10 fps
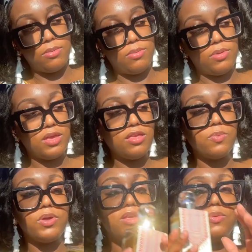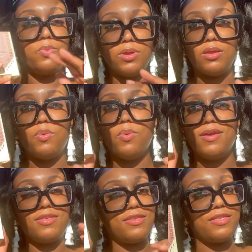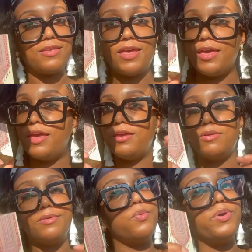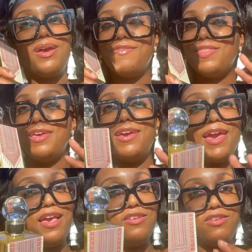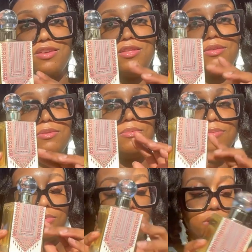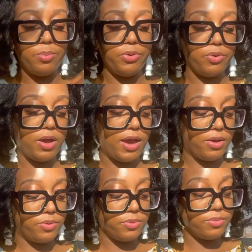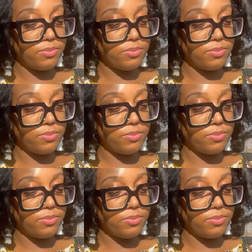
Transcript: this one is one of the ones that's like whatever the occasion you can pull her out